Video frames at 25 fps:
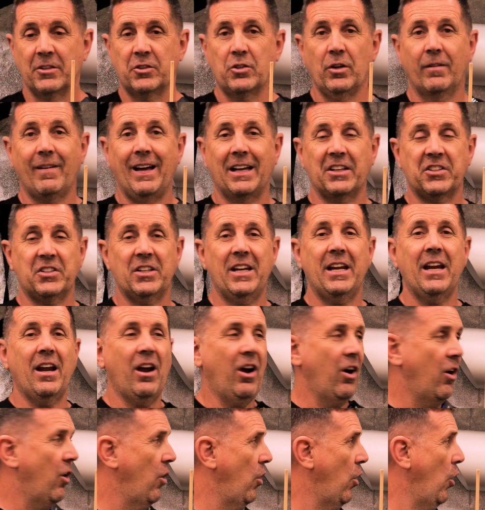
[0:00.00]
So that's
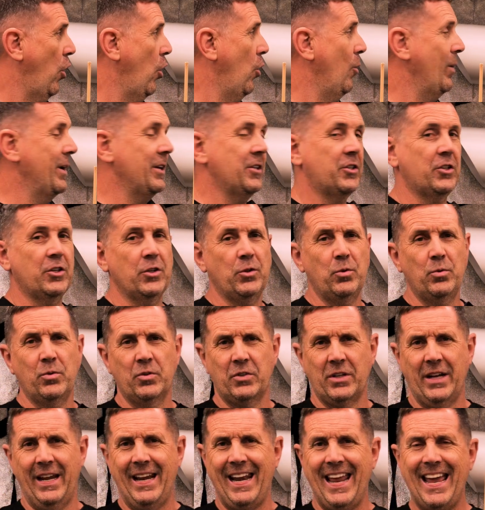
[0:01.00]
it. Always
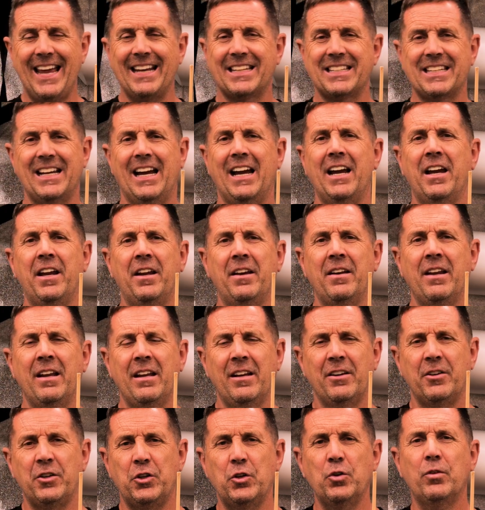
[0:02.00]
use an AirTitan
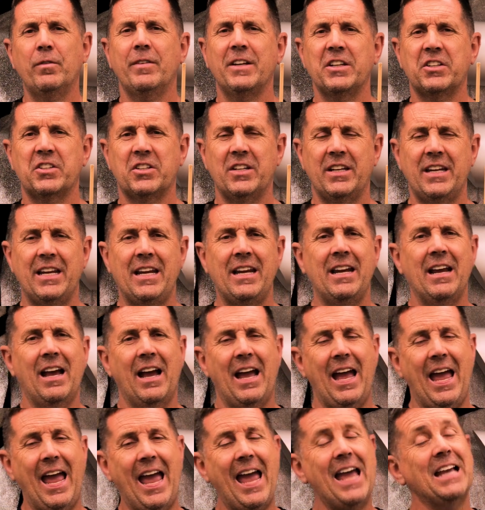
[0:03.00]

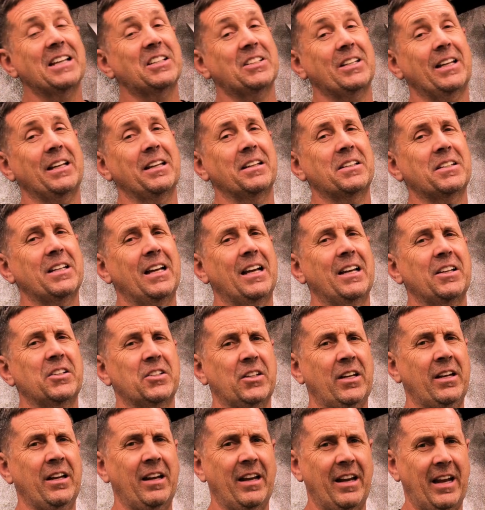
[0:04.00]
UV-C air
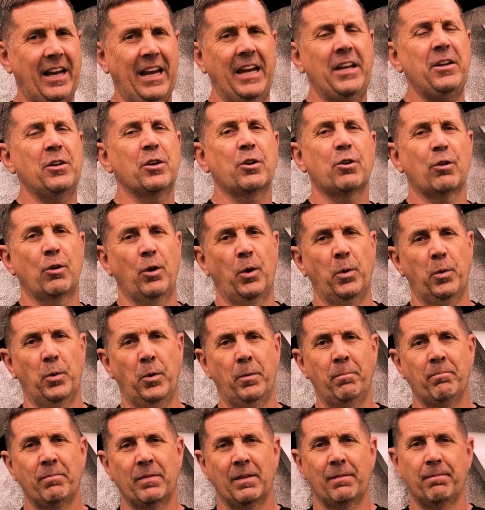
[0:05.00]
sanitizer in your grow
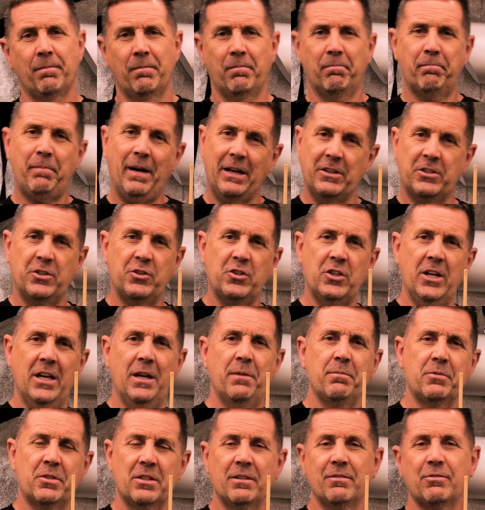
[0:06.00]
room. Back to
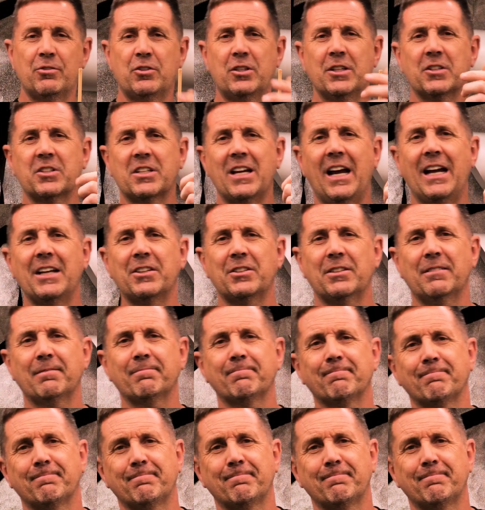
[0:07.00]
James. Cheers, guys.